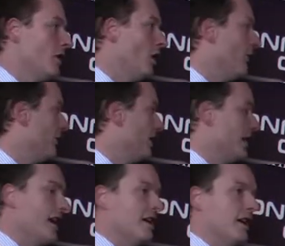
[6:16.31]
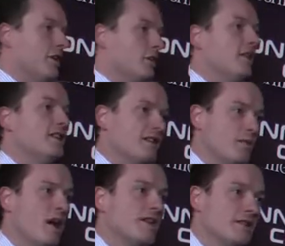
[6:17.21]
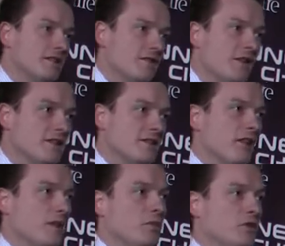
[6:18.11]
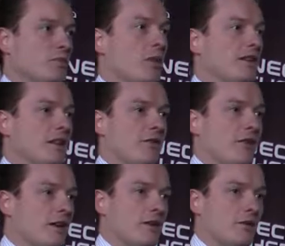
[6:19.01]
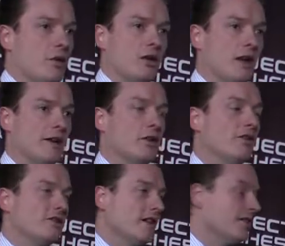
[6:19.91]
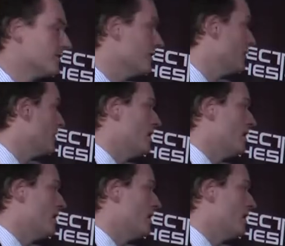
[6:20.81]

offering a, a degree to the masses effectively just by delivering it through online content. So